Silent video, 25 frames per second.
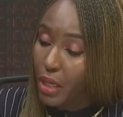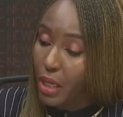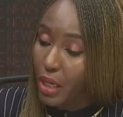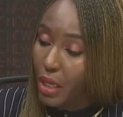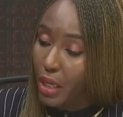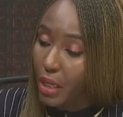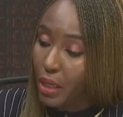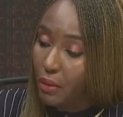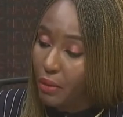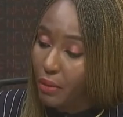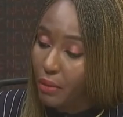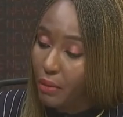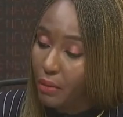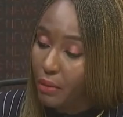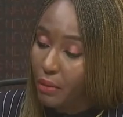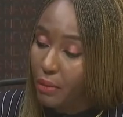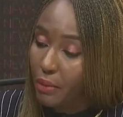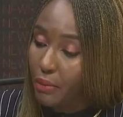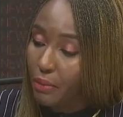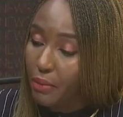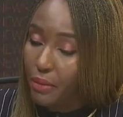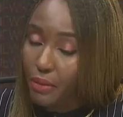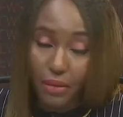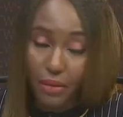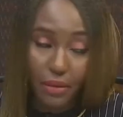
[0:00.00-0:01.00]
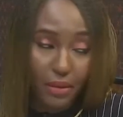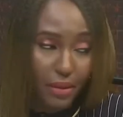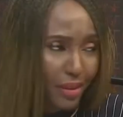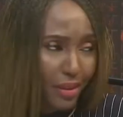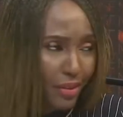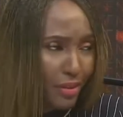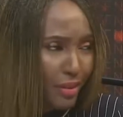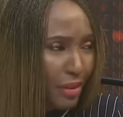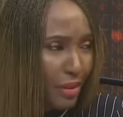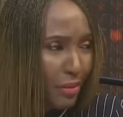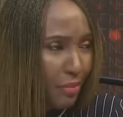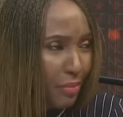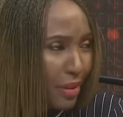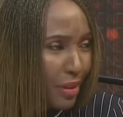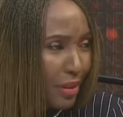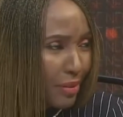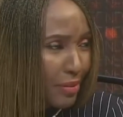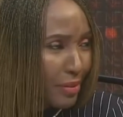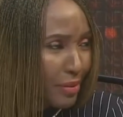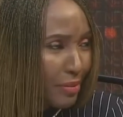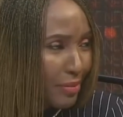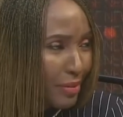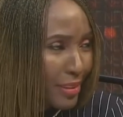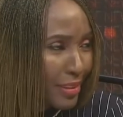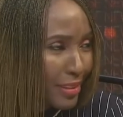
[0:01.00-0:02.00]
Can you help me out
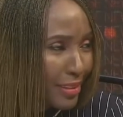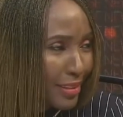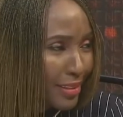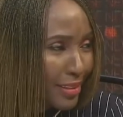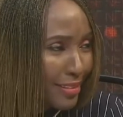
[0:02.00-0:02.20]
here, please?